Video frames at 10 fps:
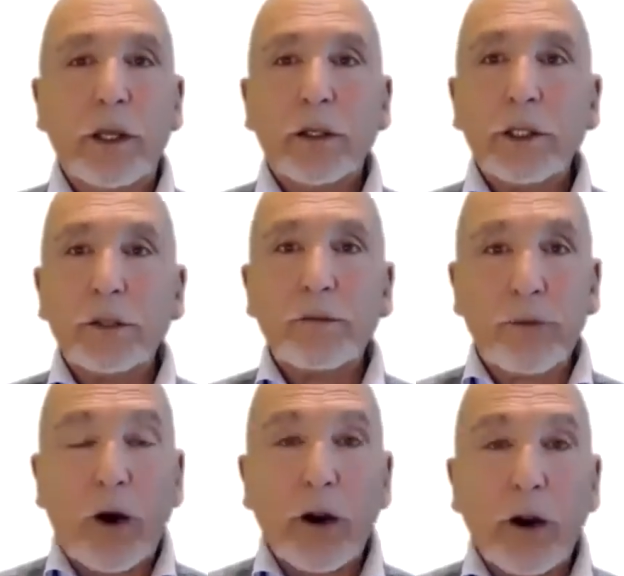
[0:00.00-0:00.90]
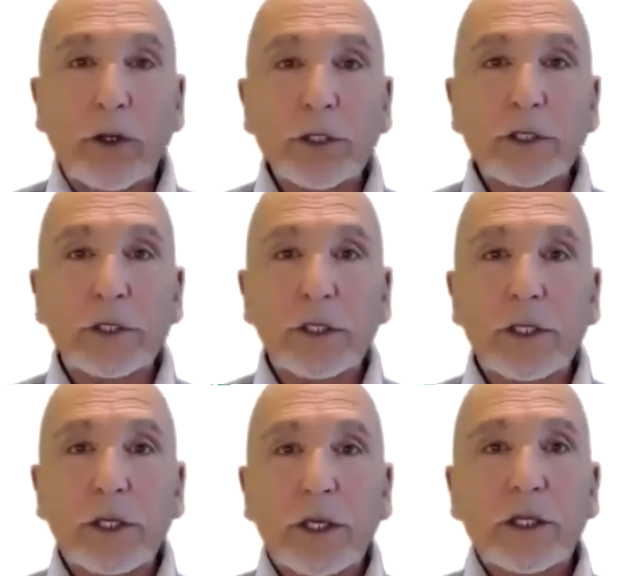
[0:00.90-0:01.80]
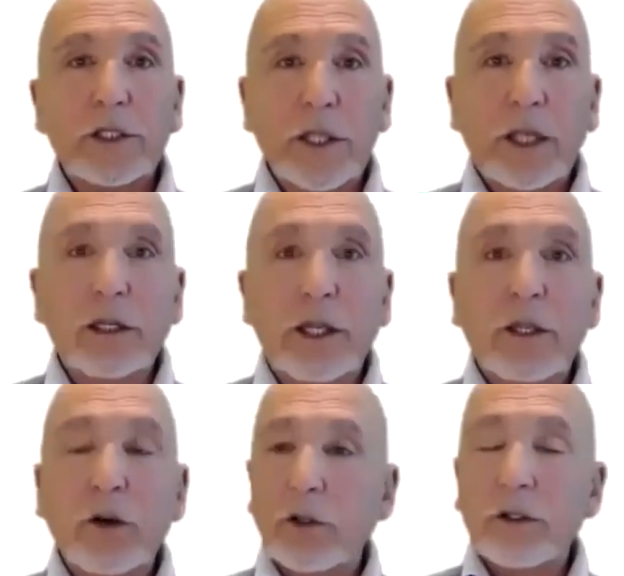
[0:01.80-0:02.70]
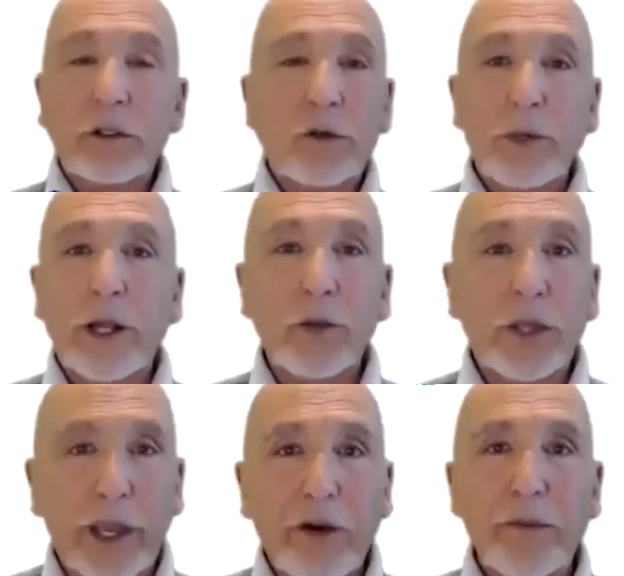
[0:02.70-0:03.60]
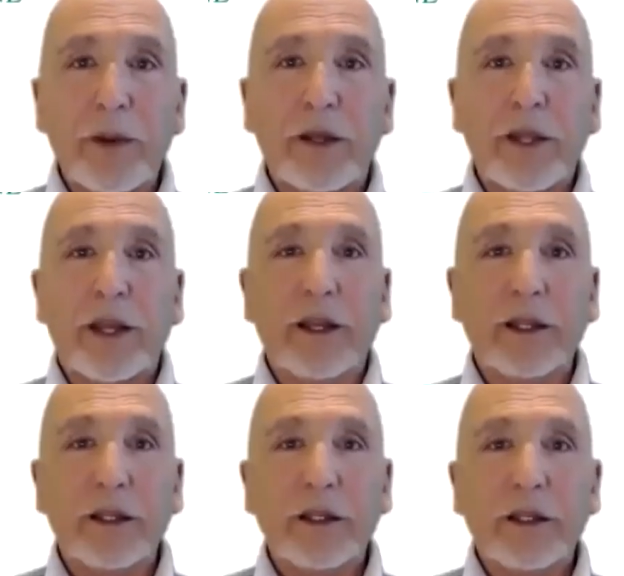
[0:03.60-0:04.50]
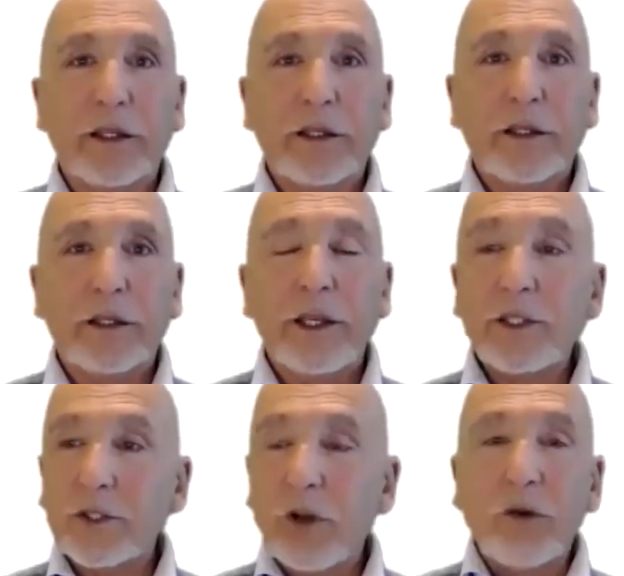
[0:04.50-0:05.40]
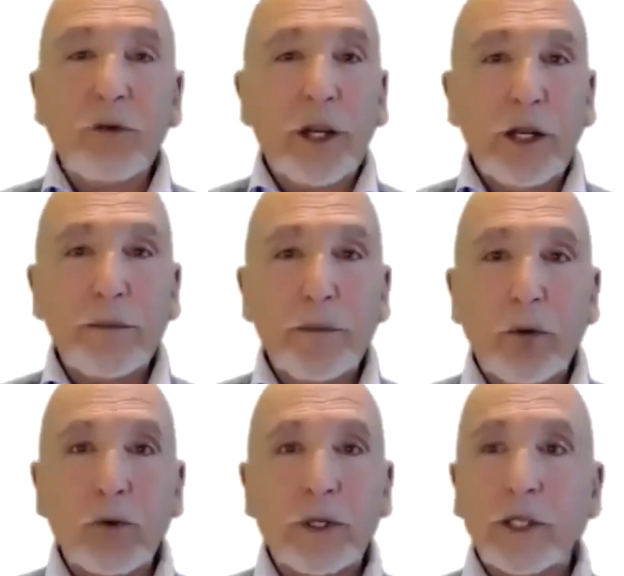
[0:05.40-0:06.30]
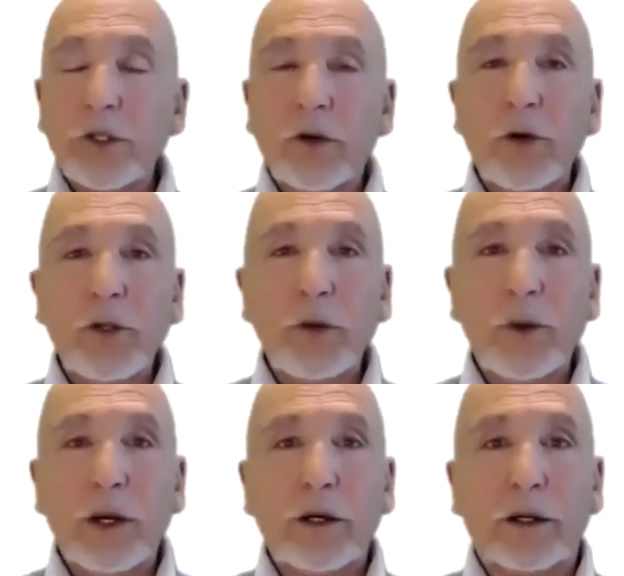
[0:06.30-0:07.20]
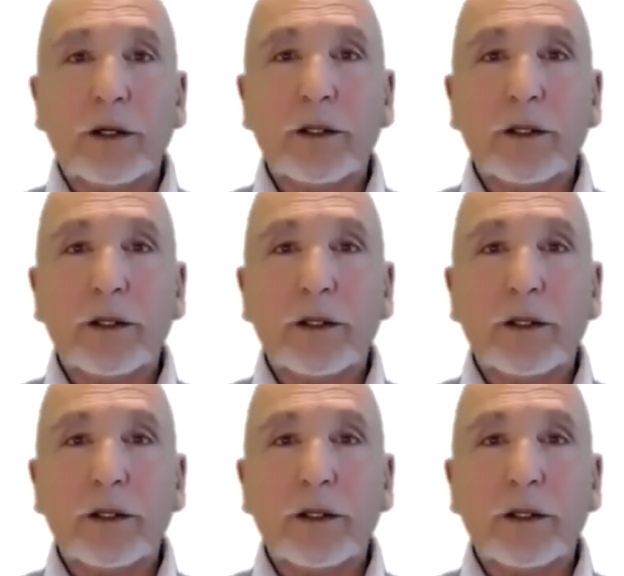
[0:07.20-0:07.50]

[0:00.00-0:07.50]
This virus has suddenly gone, we don't care about that. It's not really important. That's not who you are.